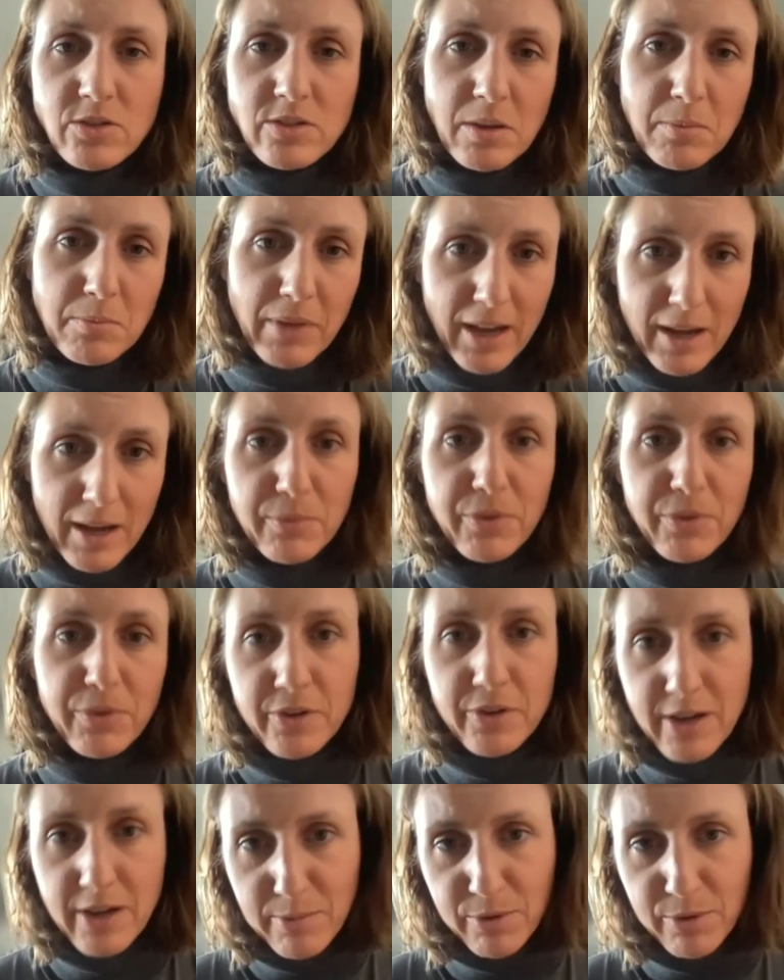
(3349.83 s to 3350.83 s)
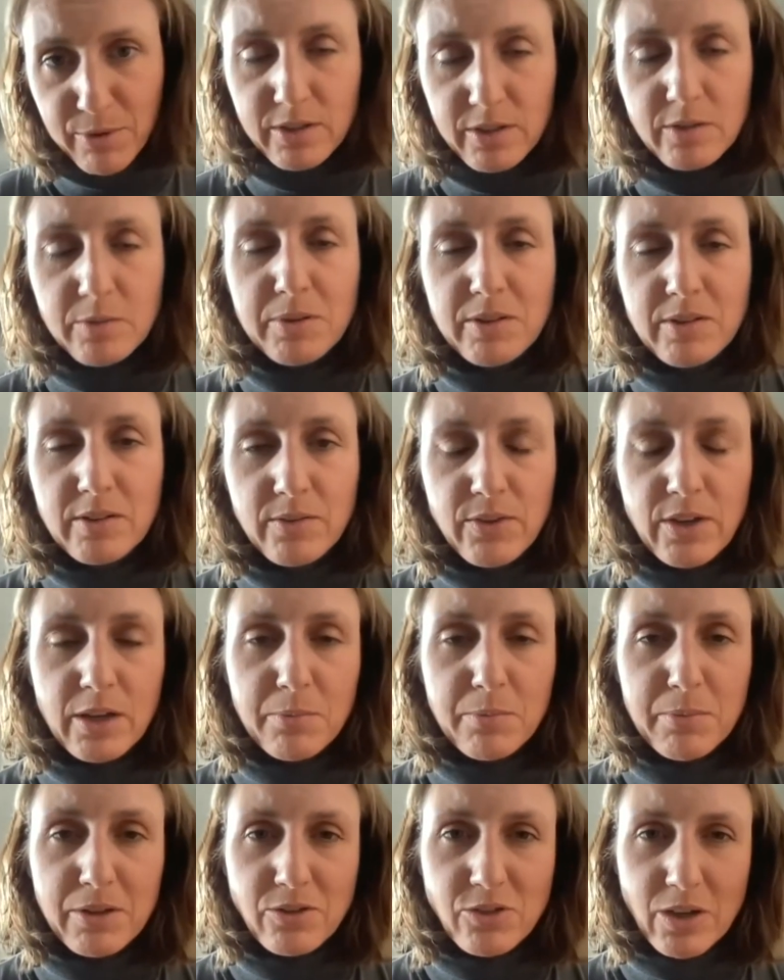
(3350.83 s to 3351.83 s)
Sometimes they're neighborhood
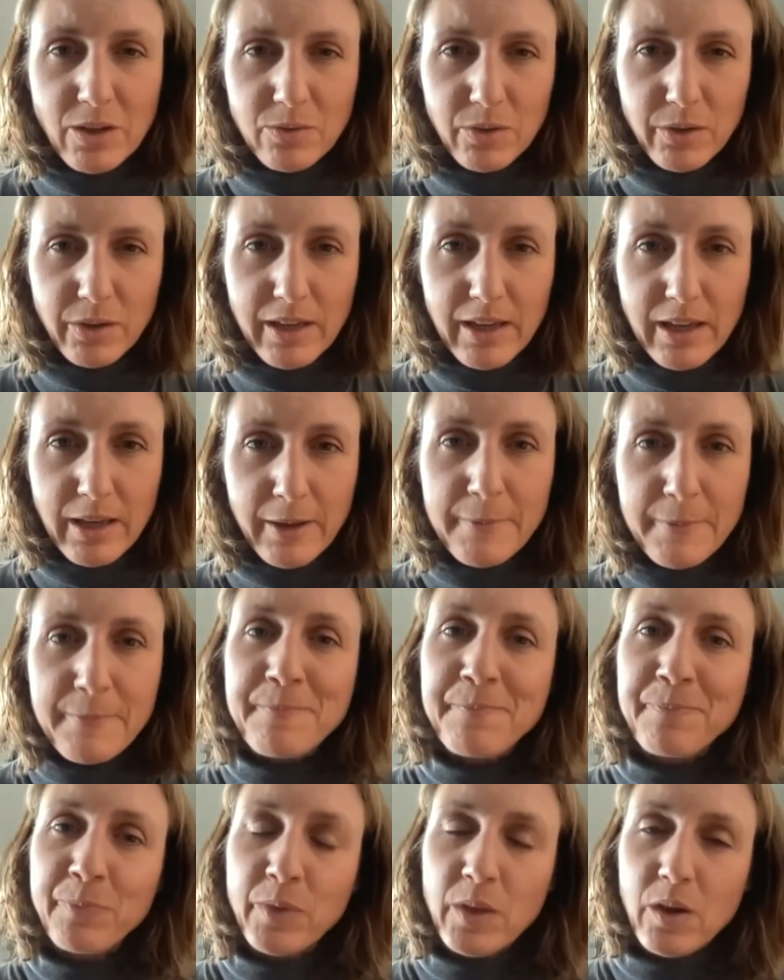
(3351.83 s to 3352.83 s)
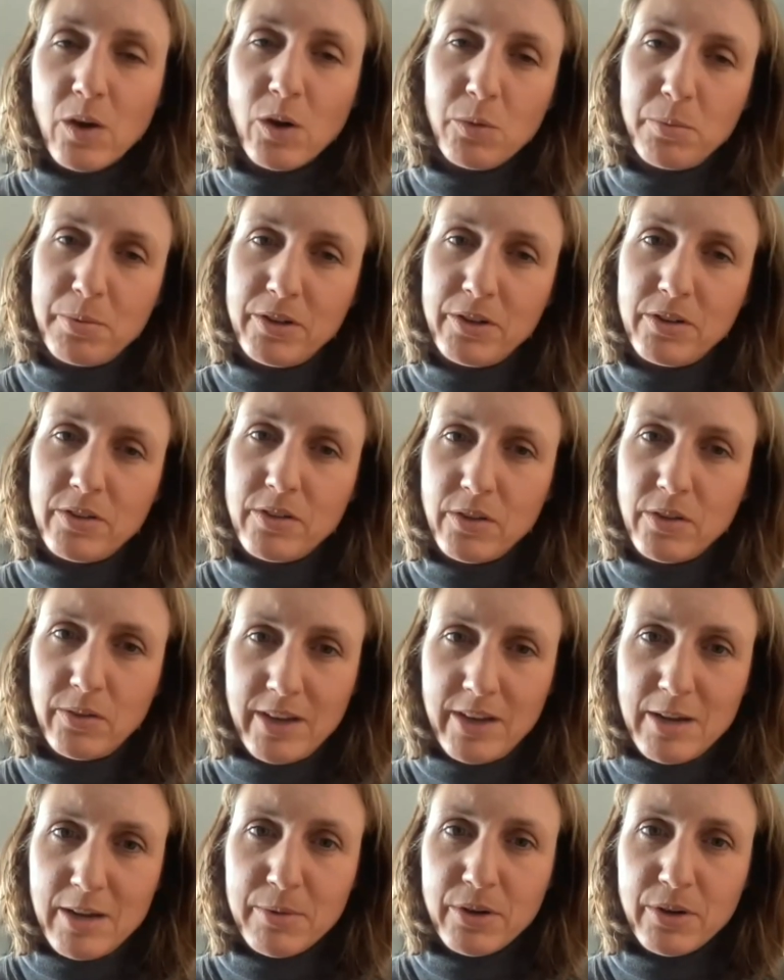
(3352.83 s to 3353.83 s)
specific, but generally open to the
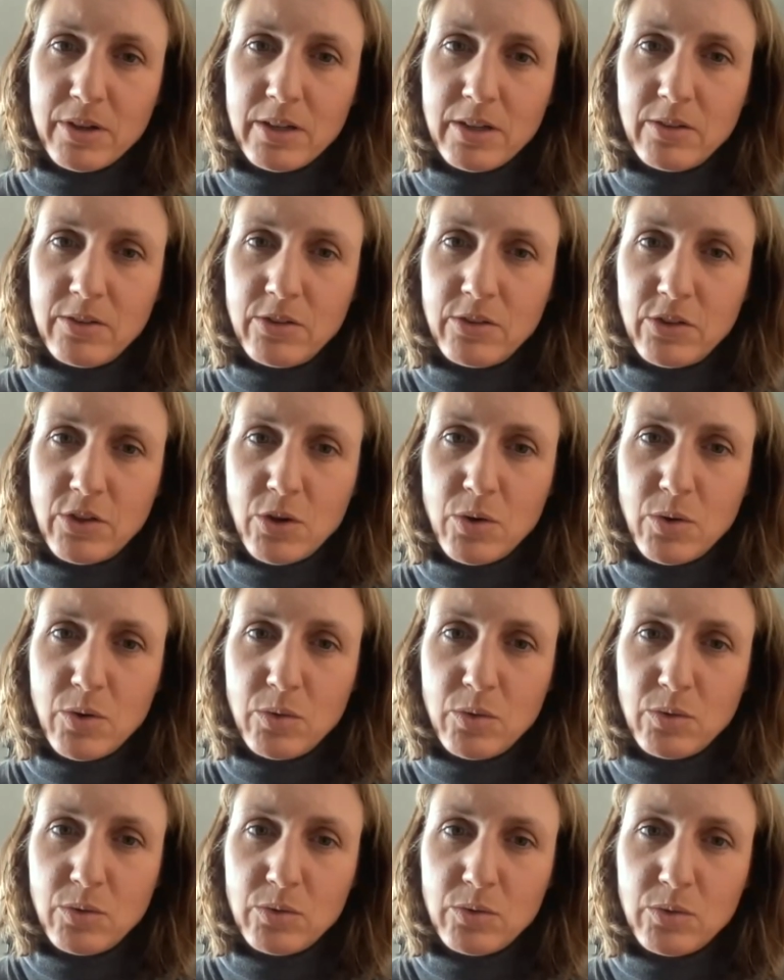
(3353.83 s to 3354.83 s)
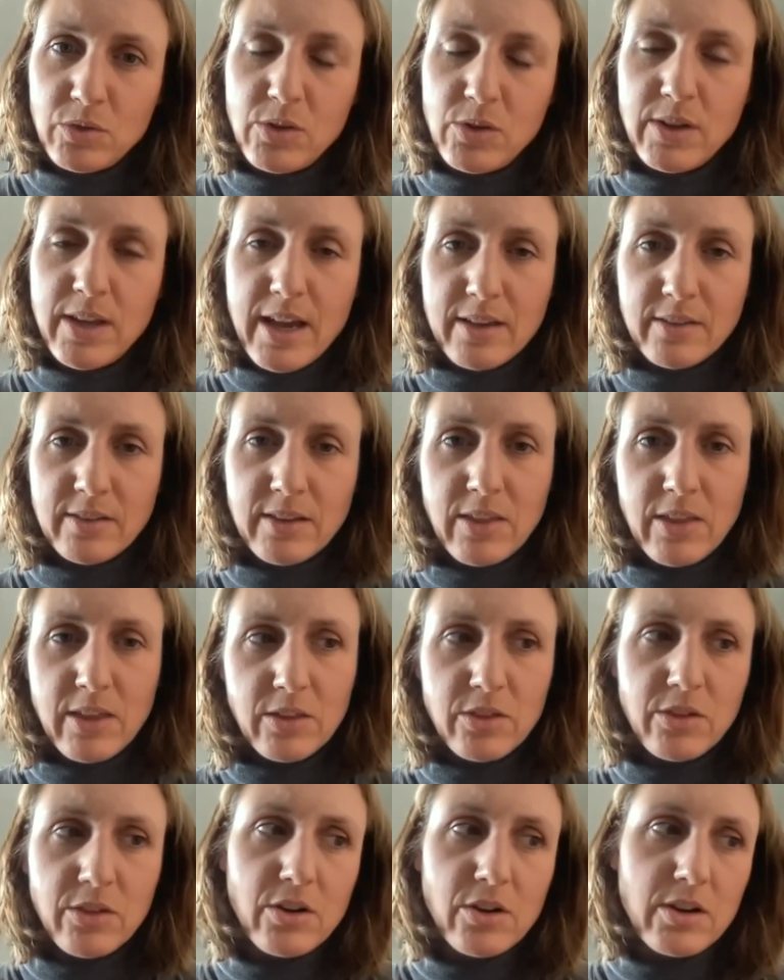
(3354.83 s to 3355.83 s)
neighborhood. So yes, I
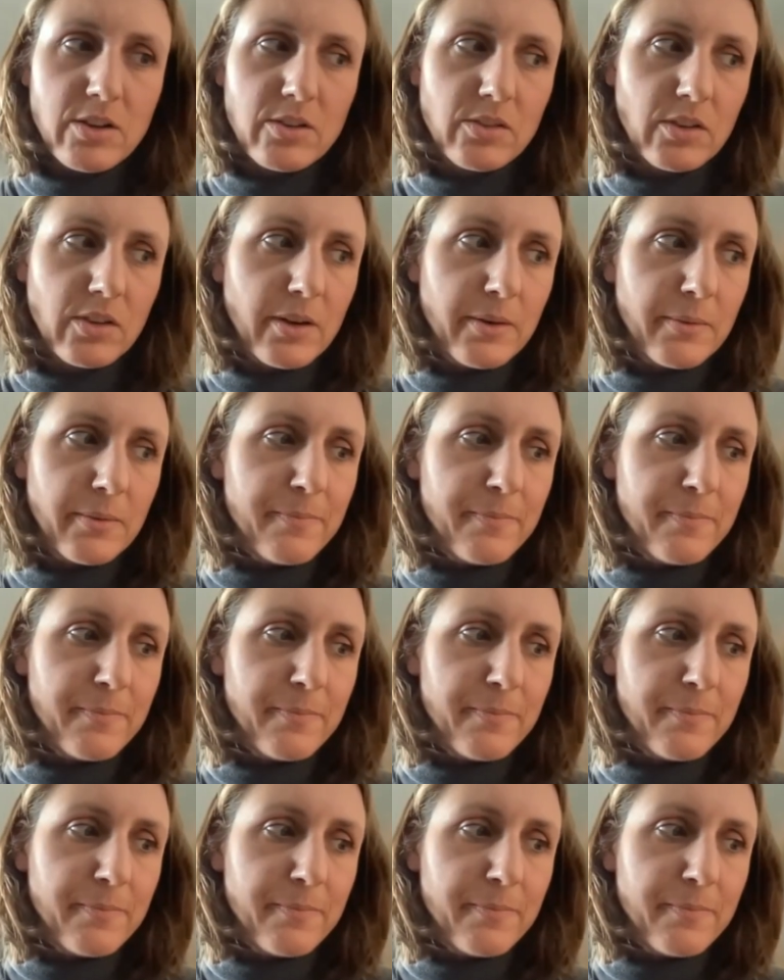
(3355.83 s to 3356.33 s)
think there is